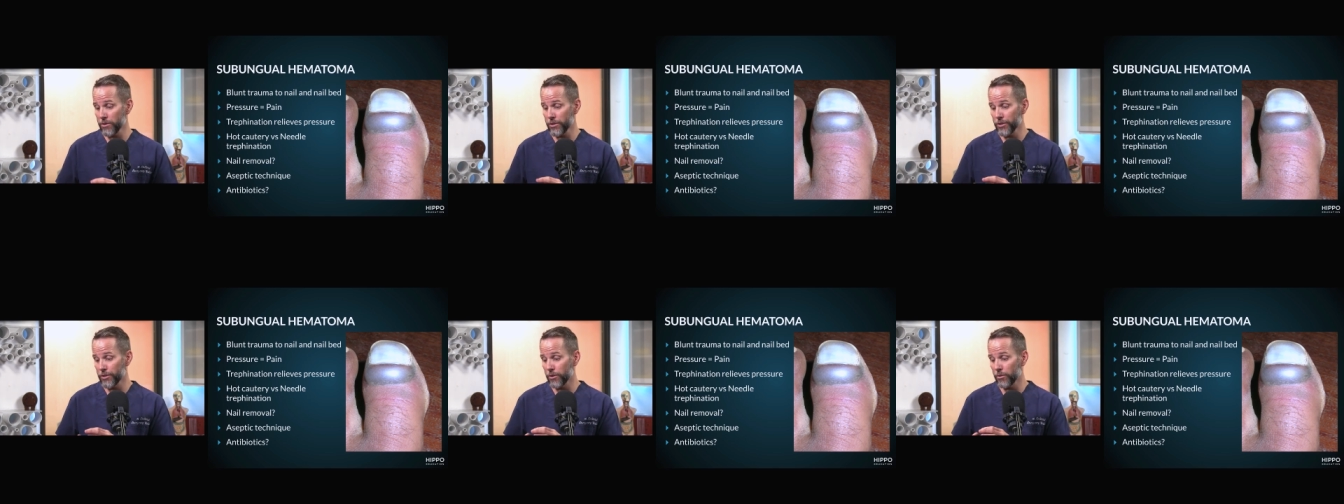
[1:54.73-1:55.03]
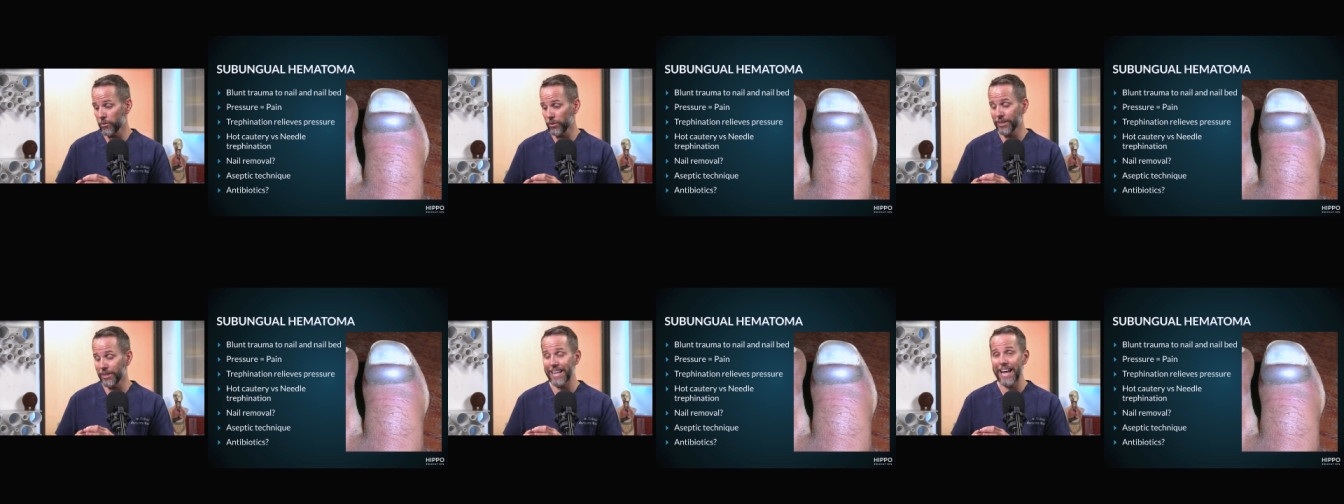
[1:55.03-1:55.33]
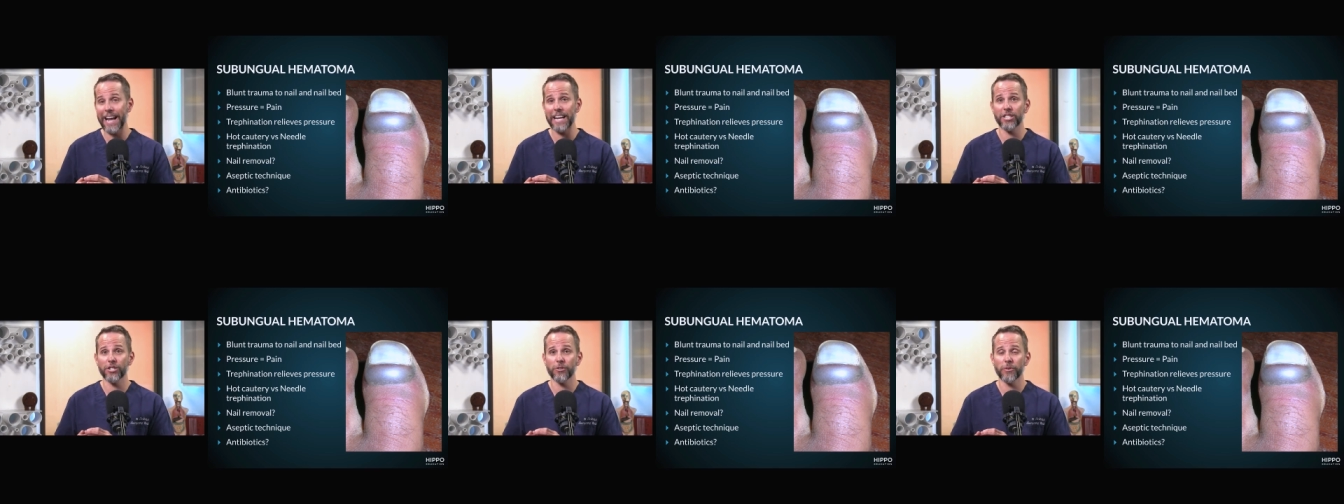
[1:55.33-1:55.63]
you know,
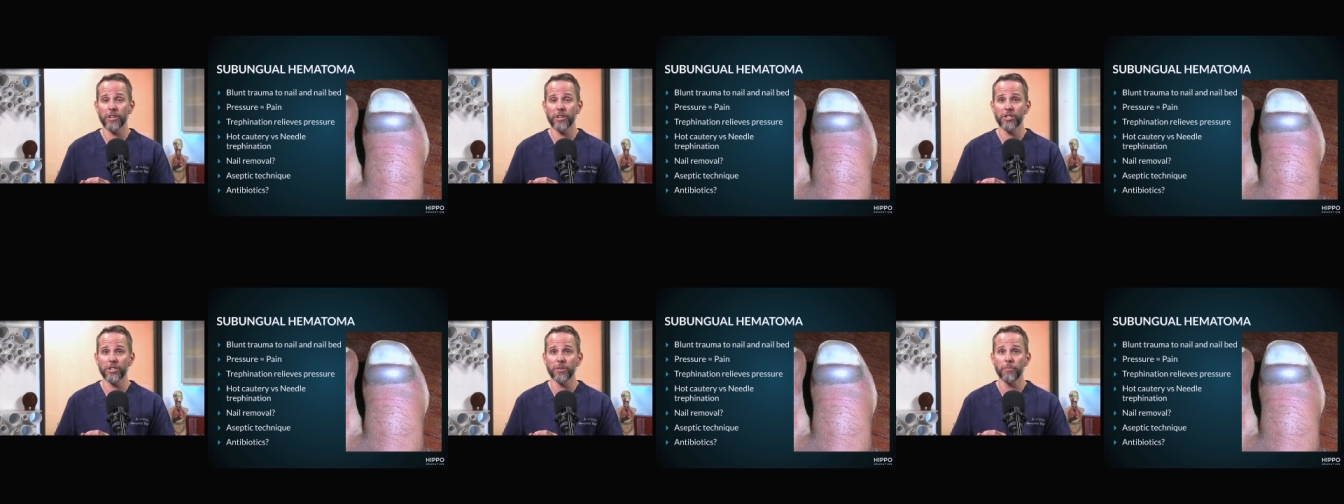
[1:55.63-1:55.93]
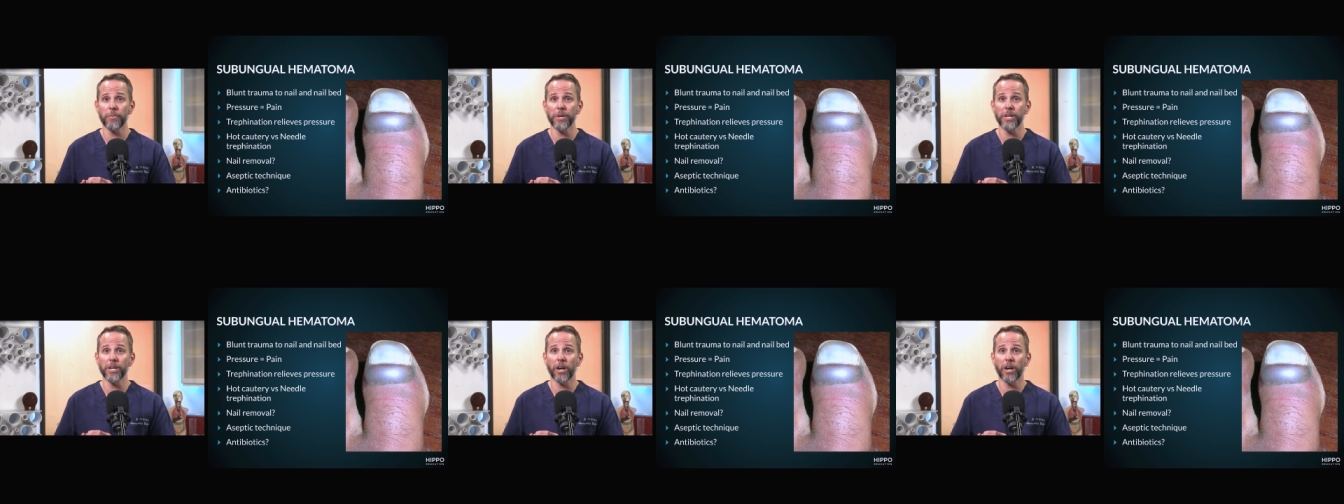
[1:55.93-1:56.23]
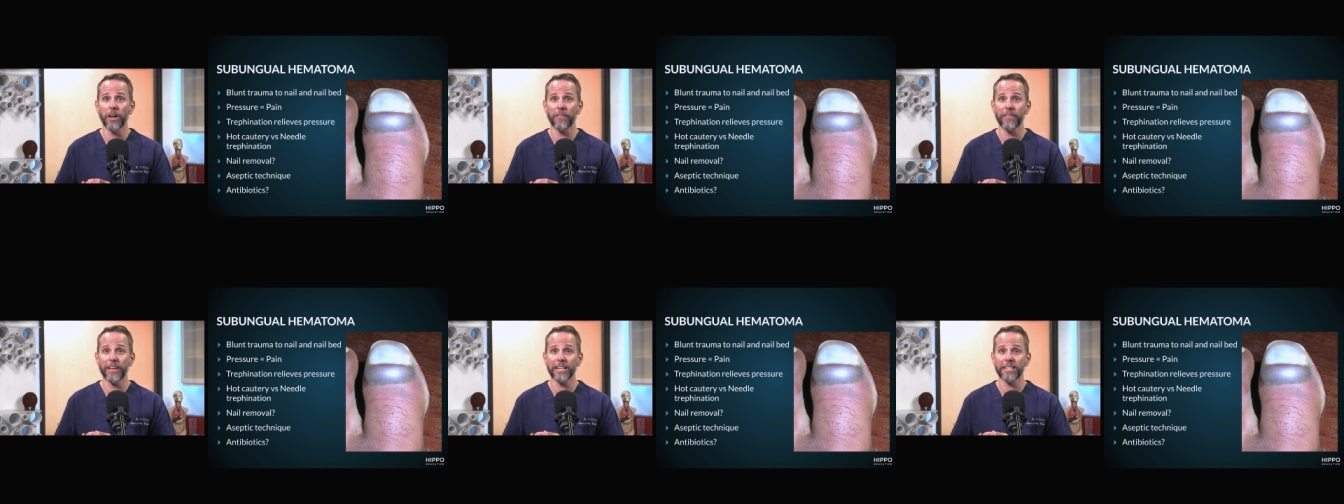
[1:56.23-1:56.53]
laceration
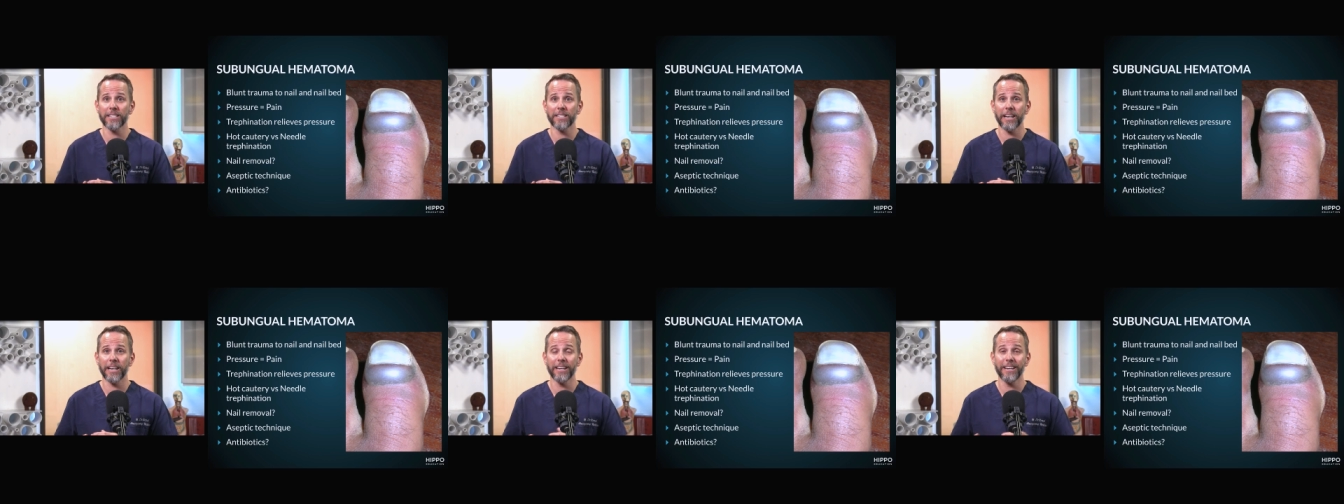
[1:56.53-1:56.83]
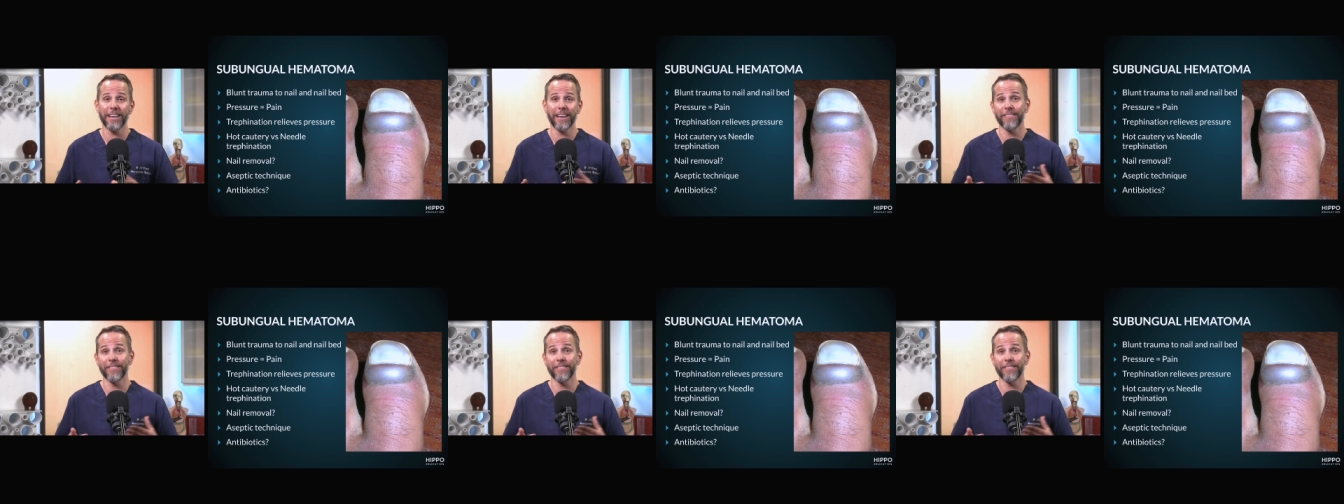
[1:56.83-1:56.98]
beyond that site